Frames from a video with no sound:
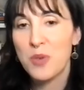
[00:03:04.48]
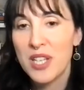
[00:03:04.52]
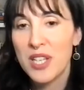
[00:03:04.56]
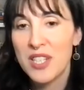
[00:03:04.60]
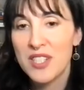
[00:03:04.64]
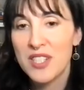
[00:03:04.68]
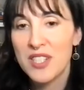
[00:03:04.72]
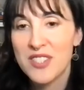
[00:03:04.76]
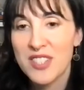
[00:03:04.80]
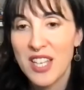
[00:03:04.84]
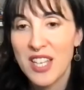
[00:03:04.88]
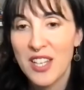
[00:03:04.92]

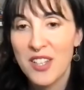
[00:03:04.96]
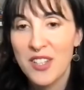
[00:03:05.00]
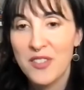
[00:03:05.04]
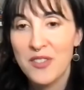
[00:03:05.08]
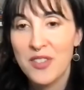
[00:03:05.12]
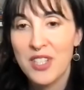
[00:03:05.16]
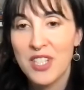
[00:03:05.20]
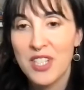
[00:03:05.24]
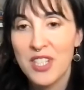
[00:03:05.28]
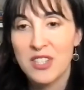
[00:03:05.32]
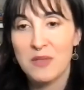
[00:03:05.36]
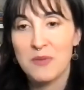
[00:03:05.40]
ways to
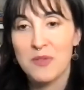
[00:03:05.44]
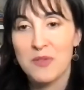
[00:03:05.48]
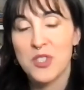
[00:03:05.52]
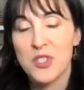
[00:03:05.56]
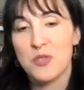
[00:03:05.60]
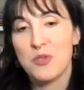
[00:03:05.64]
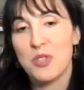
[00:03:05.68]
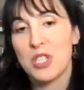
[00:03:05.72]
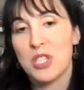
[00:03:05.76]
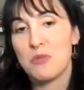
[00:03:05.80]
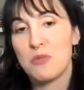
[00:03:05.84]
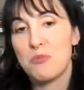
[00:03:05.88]
elevate them
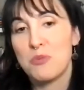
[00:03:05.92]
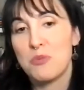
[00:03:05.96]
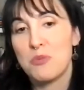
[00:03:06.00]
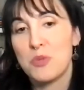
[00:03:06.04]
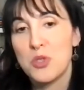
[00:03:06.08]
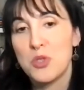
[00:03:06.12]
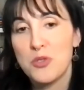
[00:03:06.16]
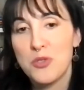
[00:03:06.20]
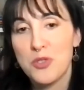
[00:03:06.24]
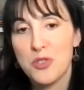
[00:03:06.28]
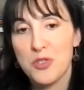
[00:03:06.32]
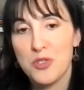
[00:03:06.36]
so we can
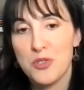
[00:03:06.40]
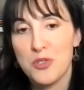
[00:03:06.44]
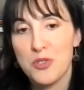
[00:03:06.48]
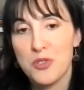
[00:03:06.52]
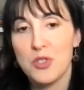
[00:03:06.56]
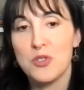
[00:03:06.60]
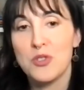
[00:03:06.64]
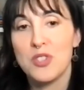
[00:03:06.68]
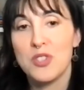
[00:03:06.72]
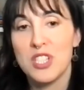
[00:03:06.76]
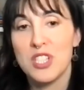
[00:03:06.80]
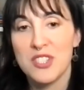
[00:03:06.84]
move
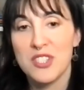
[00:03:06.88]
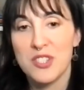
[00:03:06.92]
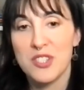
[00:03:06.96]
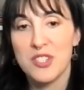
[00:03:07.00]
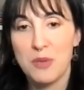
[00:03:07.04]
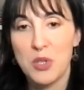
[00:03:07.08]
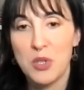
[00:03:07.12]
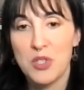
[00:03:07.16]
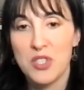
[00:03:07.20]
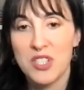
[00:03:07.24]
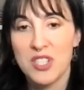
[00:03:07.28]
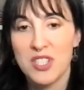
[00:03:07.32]
through these
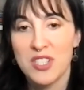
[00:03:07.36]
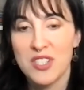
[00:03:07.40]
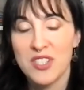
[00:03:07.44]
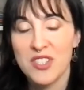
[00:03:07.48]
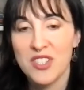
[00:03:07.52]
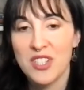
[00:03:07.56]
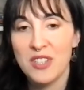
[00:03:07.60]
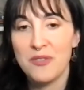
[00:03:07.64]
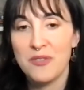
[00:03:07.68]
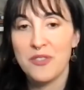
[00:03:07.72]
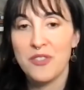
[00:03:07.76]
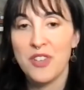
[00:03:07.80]

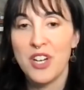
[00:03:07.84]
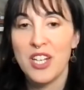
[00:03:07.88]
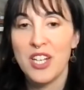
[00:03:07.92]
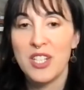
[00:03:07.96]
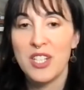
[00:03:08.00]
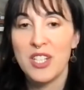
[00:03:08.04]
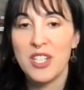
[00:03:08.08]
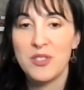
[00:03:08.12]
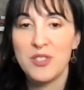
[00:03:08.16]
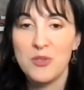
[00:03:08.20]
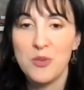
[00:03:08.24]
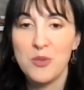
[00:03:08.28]
emotions and
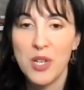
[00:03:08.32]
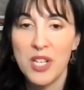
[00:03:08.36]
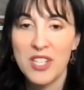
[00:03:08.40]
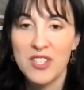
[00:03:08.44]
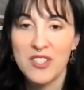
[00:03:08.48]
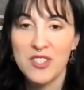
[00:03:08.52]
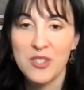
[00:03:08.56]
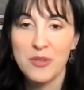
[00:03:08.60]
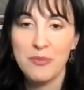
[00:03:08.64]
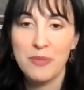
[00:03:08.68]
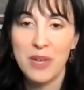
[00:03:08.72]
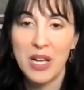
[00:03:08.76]
find new
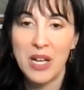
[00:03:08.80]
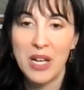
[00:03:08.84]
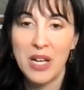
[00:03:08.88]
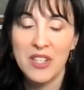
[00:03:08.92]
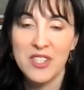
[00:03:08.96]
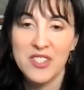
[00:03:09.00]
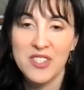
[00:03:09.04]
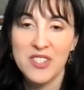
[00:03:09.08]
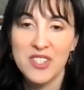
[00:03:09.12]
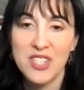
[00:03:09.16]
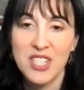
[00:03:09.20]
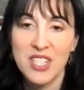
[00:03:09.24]
ways of
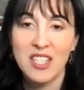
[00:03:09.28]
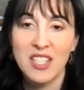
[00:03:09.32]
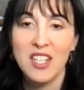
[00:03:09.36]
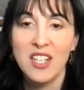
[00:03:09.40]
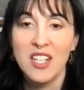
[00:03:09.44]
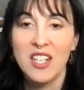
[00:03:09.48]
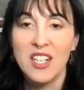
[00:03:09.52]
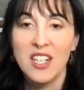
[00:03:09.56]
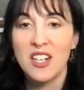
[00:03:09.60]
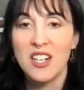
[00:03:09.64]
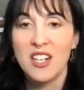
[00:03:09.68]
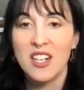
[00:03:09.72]
balancing
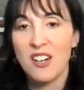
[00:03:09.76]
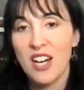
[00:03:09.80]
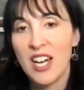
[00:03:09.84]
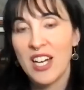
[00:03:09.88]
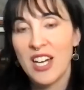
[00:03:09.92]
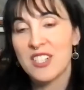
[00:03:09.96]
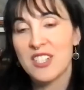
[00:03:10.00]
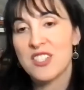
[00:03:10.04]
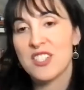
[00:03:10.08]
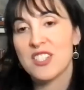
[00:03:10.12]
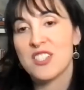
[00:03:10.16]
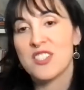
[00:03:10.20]
our
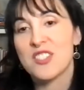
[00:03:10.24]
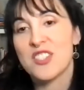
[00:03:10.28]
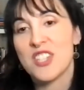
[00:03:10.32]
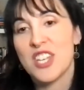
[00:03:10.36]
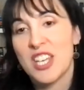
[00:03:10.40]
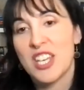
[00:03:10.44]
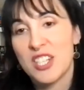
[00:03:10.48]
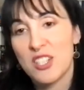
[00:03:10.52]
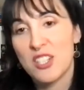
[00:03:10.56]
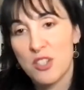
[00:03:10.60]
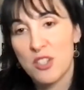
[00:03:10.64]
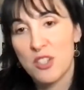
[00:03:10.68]
actions
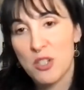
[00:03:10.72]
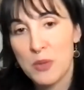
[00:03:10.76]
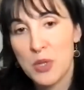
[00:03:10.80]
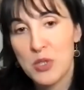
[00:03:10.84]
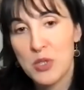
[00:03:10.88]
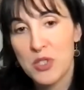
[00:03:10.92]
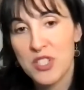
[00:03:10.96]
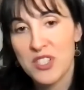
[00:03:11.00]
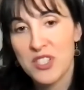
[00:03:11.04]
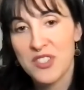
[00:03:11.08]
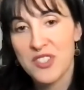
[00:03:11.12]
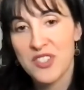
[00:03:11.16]
and our
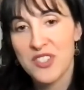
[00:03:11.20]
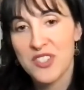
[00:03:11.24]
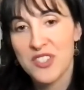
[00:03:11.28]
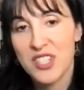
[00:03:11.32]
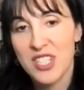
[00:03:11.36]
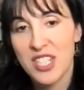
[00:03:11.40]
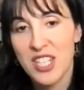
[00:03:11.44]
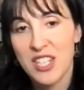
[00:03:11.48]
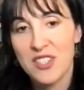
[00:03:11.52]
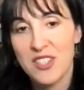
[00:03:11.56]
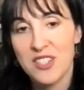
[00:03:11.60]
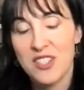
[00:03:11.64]
emotions
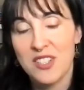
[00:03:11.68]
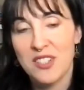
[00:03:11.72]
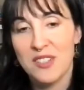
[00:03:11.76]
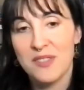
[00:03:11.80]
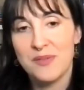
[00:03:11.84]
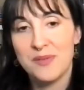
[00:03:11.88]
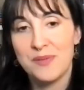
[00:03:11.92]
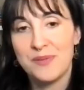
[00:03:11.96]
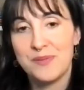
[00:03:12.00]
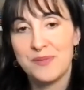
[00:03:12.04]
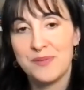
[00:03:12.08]
together.